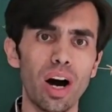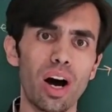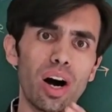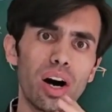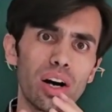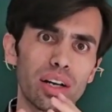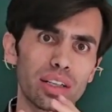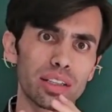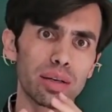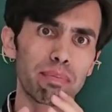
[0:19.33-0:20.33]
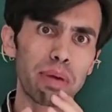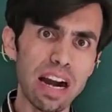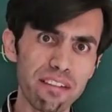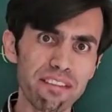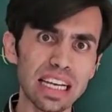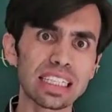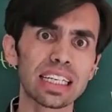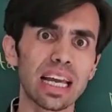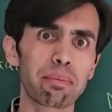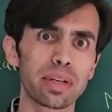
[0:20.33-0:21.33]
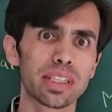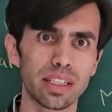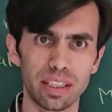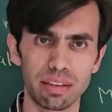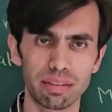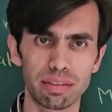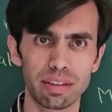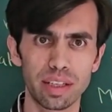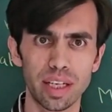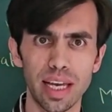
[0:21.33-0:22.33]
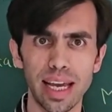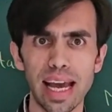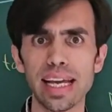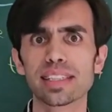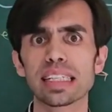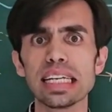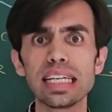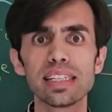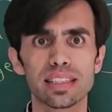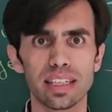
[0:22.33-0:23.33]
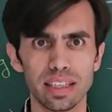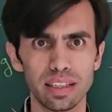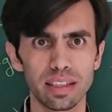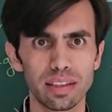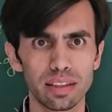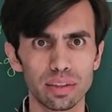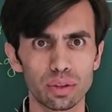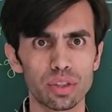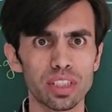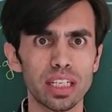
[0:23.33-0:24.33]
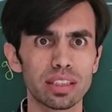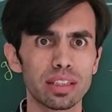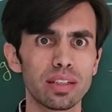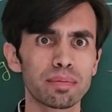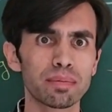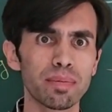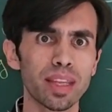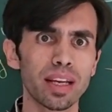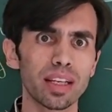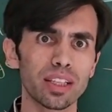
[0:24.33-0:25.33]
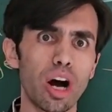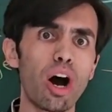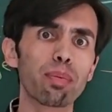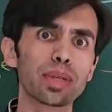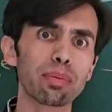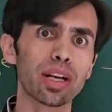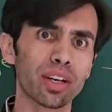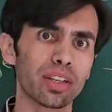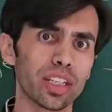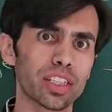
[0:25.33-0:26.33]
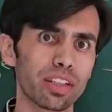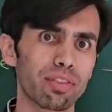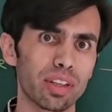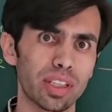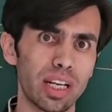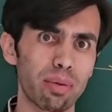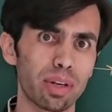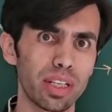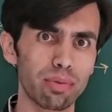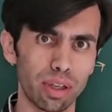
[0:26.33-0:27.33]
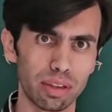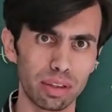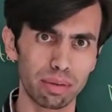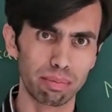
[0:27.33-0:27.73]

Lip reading: are perfectly competitive, it's easy to set the optimal condition for the labor demand.